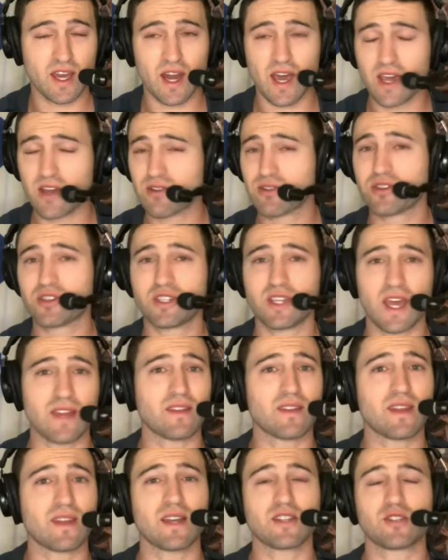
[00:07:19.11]
And I
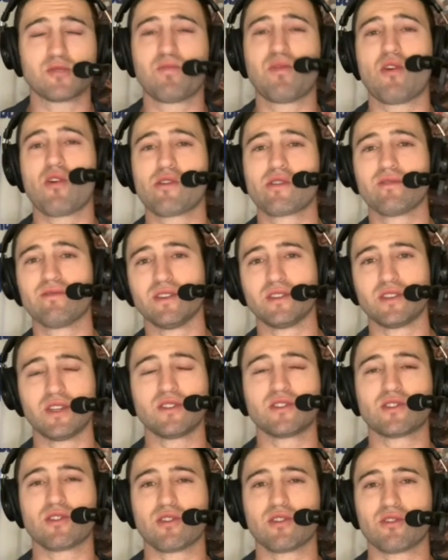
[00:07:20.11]
understand that that's part of his
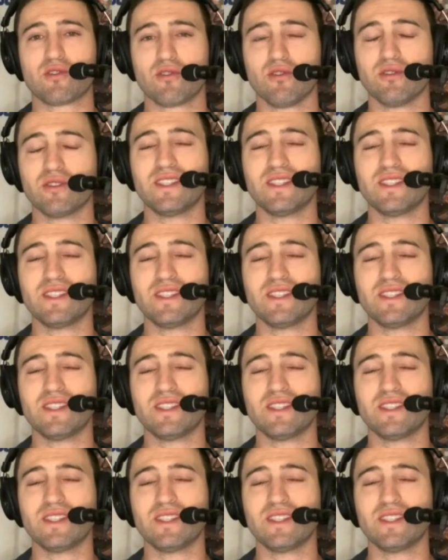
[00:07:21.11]
internal